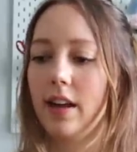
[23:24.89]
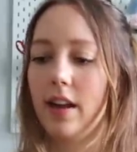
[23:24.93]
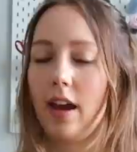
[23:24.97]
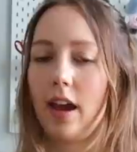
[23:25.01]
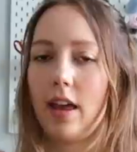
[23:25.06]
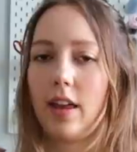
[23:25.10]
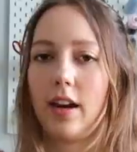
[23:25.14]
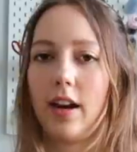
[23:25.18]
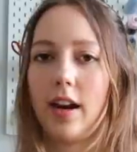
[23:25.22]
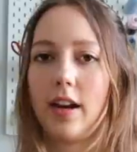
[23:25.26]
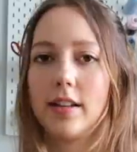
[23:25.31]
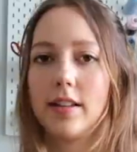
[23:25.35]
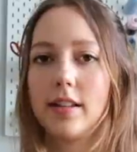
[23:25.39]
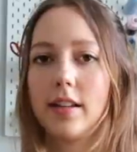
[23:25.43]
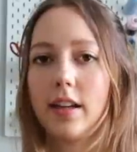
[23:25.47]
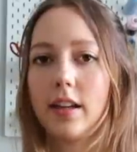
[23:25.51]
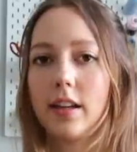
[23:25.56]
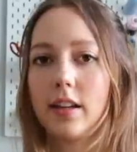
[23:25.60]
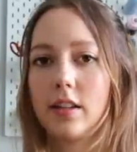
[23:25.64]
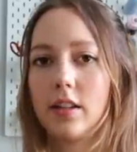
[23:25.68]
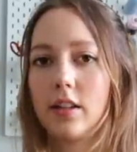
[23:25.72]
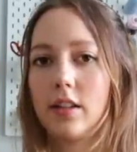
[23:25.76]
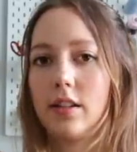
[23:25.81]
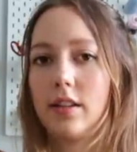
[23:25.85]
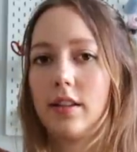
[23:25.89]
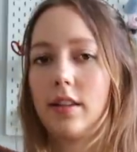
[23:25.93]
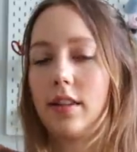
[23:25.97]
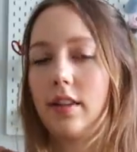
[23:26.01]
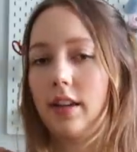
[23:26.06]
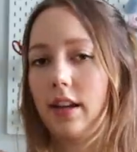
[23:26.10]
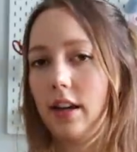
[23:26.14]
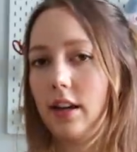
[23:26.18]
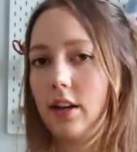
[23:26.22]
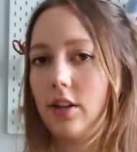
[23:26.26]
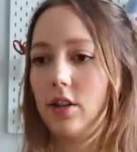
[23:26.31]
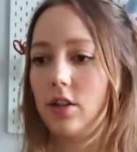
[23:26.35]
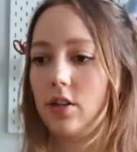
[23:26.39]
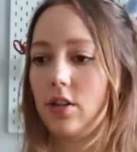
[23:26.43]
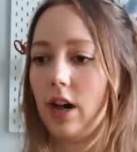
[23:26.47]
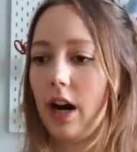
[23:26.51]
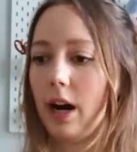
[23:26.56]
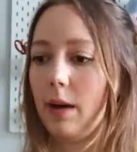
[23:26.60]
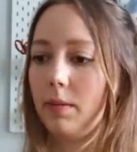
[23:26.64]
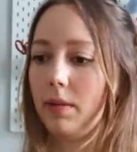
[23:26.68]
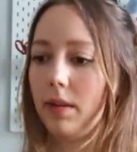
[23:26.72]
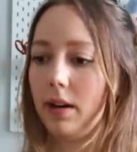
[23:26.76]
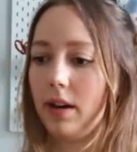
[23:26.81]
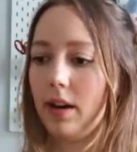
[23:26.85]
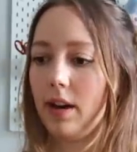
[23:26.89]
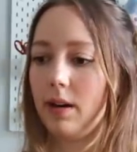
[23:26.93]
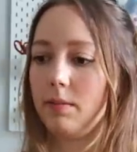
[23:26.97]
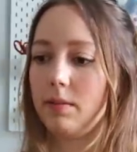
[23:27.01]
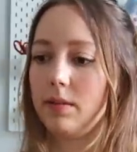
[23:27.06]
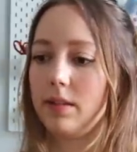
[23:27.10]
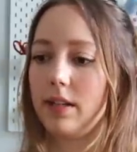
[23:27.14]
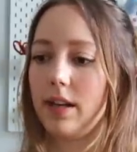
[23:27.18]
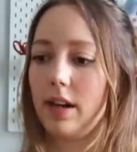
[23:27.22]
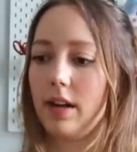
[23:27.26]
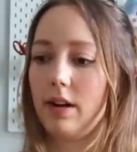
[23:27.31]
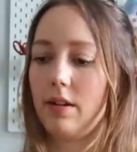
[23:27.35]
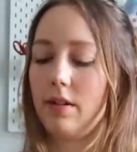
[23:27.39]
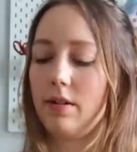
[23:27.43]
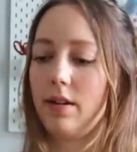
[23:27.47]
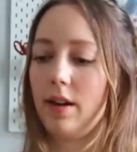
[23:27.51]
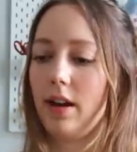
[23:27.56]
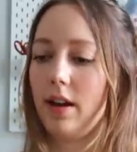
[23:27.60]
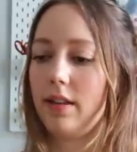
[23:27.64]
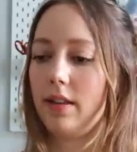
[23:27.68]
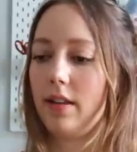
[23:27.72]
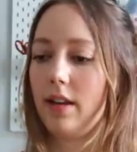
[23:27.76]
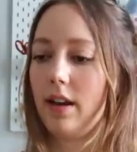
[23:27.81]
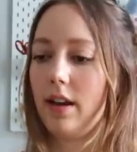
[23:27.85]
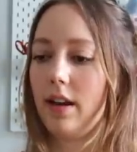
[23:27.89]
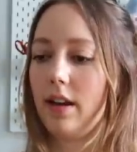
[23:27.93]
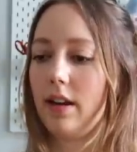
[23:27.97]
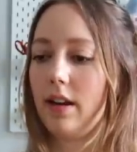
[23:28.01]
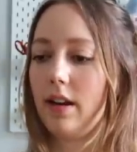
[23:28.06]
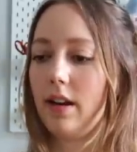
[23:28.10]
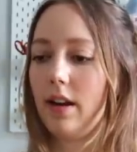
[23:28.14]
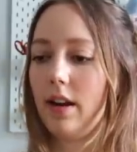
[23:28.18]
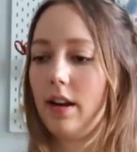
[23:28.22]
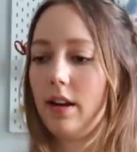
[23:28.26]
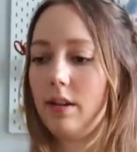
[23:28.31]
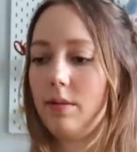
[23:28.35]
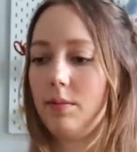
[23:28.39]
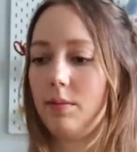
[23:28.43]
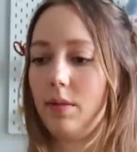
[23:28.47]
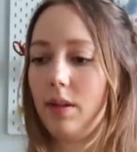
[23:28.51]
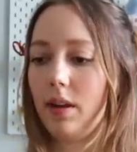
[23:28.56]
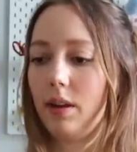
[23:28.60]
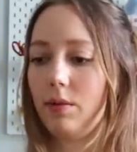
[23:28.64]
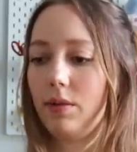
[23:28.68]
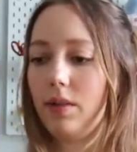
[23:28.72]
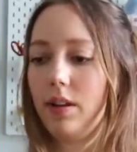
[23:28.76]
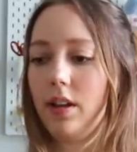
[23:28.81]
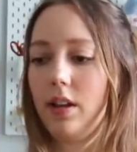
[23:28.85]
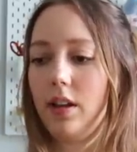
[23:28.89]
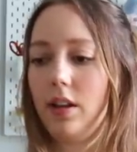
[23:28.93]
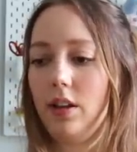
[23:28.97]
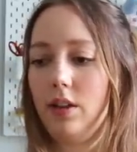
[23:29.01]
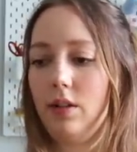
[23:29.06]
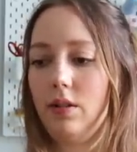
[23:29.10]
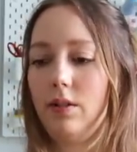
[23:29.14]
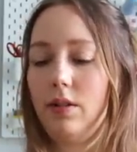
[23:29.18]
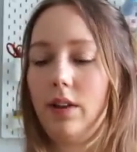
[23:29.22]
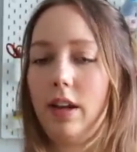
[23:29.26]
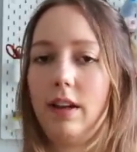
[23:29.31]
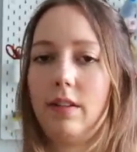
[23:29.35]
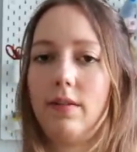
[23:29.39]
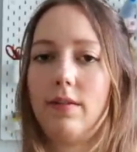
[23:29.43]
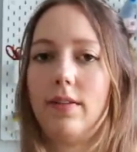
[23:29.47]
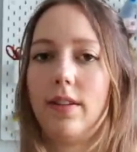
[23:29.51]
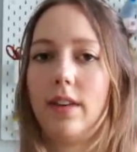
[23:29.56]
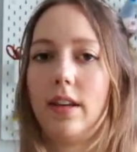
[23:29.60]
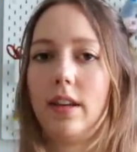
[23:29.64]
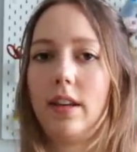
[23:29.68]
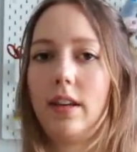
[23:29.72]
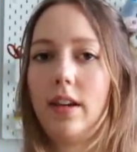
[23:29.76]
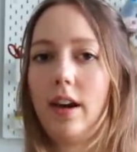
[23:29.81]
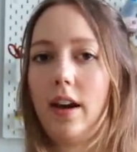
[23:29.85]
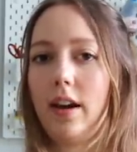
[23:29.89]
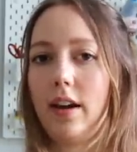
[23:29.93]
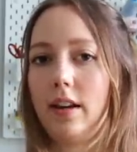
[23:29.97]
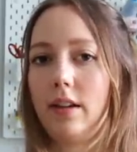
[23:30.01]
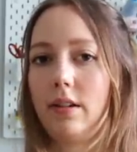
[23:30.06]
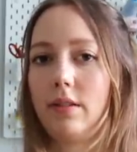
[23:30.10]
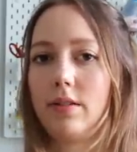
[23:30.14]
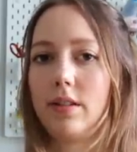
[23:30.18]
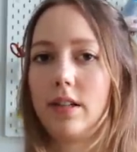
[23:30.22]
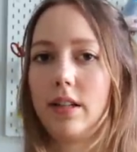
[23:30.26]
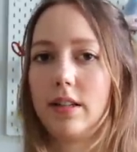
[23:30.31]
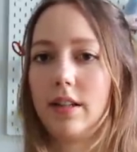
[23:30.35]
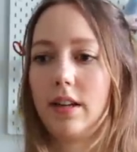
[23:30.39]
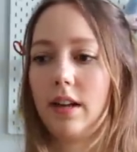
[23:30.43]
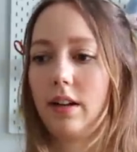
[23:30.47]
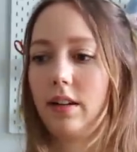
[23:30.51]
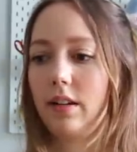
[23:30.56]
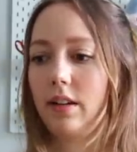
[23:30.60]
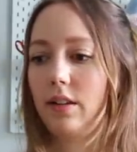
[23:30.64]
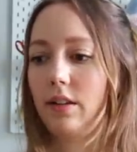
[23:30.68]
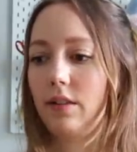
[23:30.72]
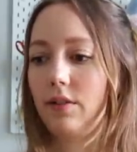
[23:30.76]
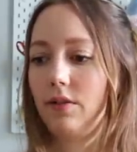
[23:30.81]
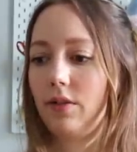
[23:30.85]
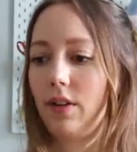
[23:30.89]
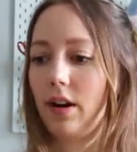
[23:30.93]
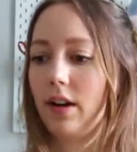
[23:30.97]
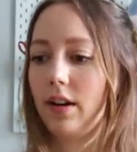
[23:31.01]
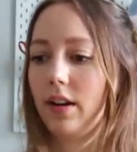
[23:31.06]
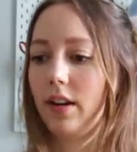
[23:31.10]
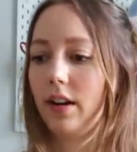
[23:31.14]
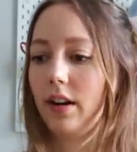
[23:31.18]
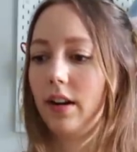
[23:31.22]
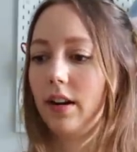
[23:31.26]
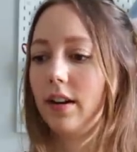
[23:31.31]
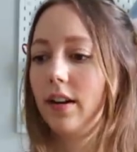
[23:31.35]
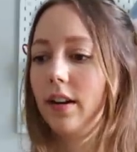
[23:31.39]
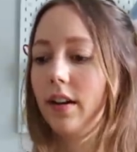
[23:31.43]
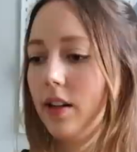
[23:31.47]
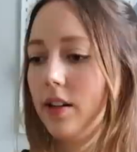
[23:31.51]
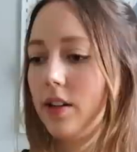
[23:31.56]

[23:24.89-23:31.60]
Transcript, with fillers: And it has like a thick strap that comes down and then um, a really cute like V cutout detail in the front here.